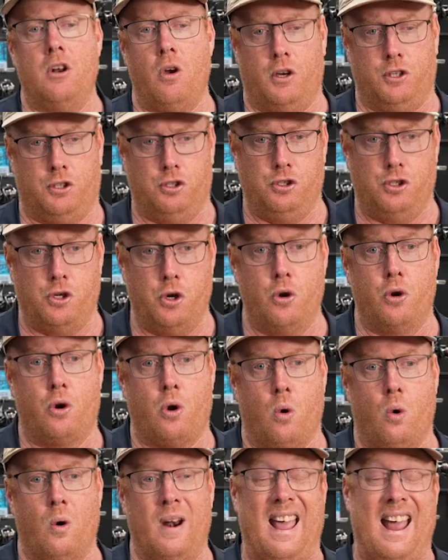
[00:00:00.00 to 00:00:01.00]
nice Jew
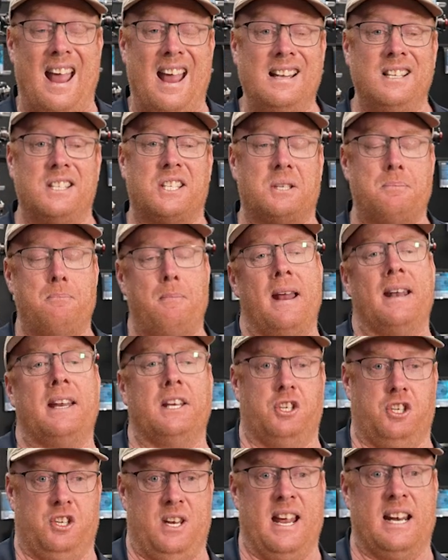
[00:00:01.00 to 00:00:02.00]
caught and
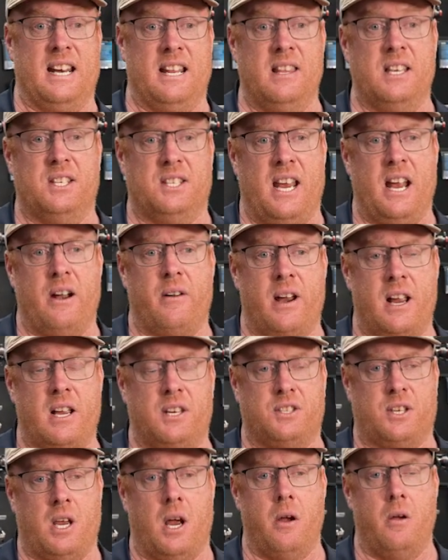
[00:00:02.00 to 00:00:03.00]
Spanish down in this area.
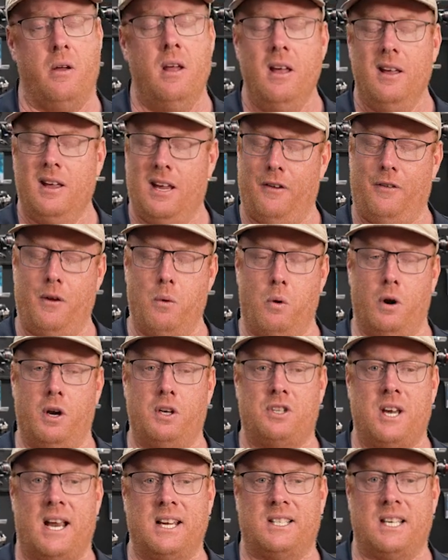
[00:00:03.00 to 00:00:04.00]
So if you
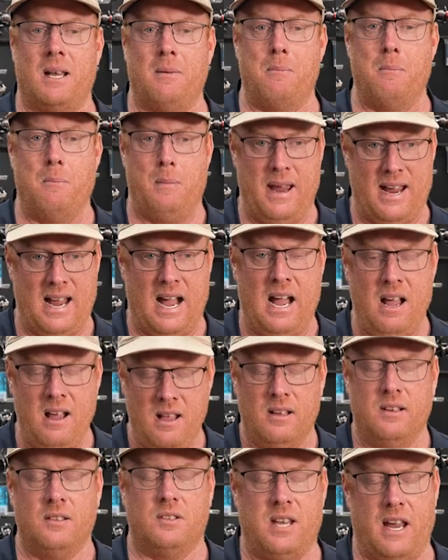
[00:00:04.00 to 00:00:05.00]
want to chase something bigger,
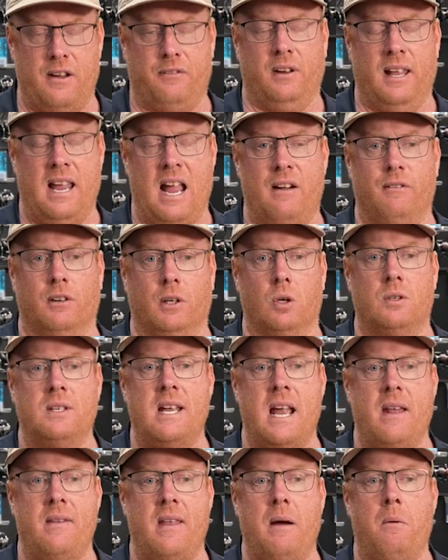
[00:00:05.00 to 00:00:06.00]
definitely have a look
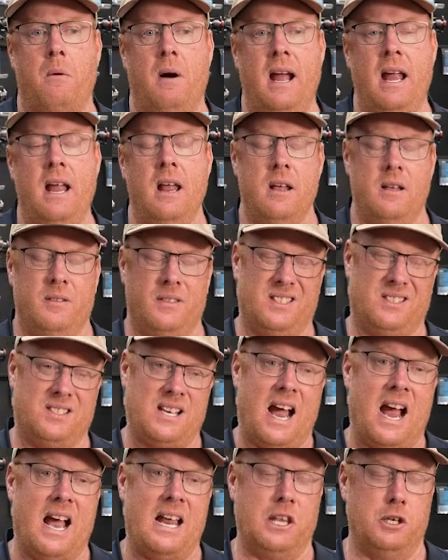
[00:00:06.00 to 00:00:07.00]
down that way. The
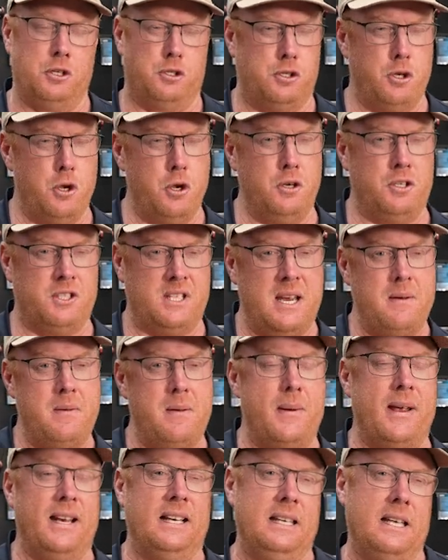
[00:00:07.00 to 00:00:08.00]
tailor do seem
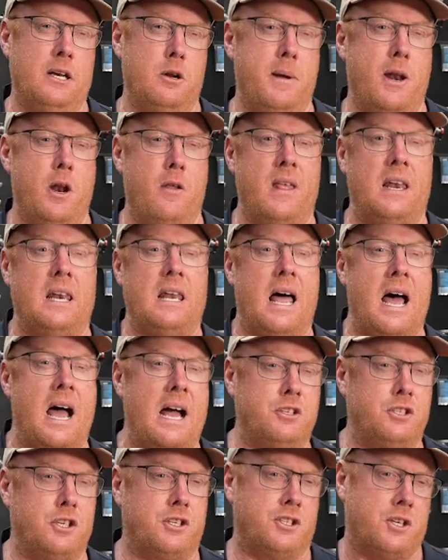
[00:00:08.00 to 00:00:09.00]
to be a little bit on the
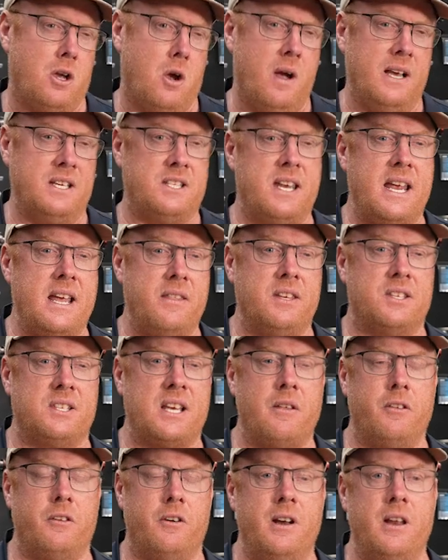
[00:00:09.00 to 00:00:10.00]
larger size down the
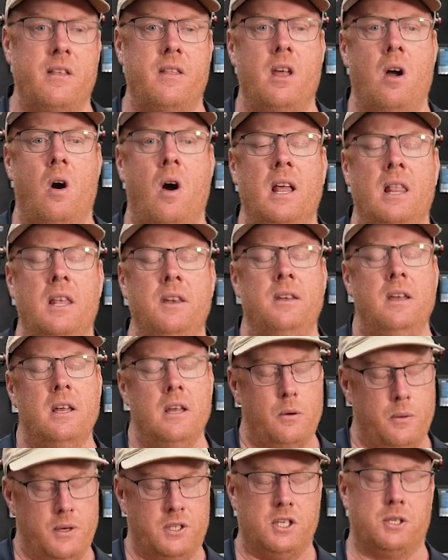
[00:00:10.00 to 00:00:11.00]
southern end of the island,
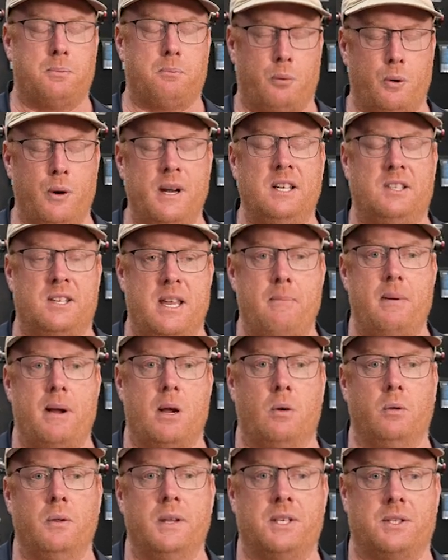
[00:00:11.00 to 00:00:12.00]
which is pretty
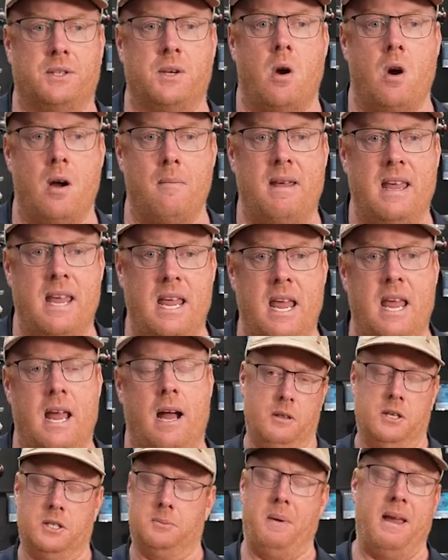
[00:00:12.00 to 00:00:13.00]
typical this time of year.
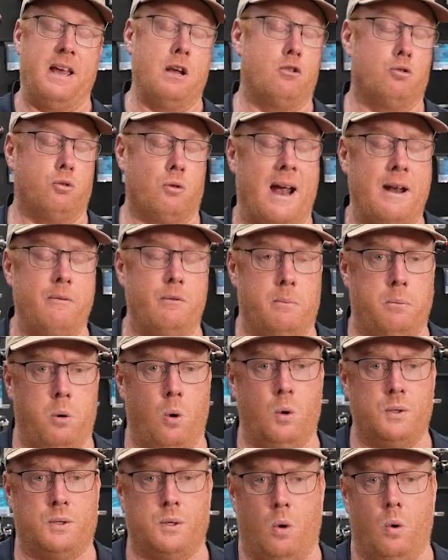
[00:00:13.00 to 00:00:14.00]
There's been great
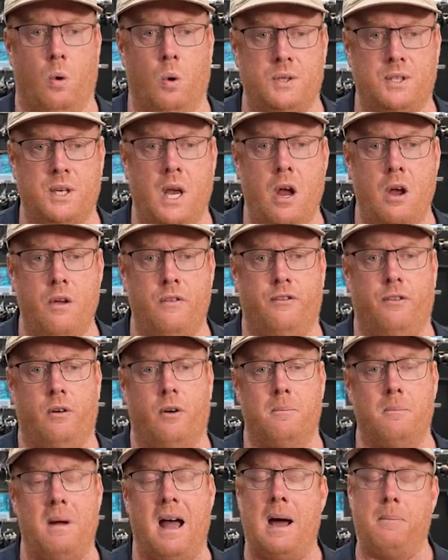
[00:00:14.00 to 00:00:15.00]
reports also
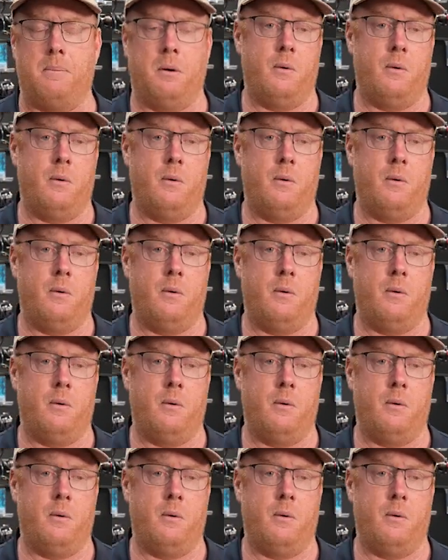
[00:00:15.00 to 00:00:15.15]
from up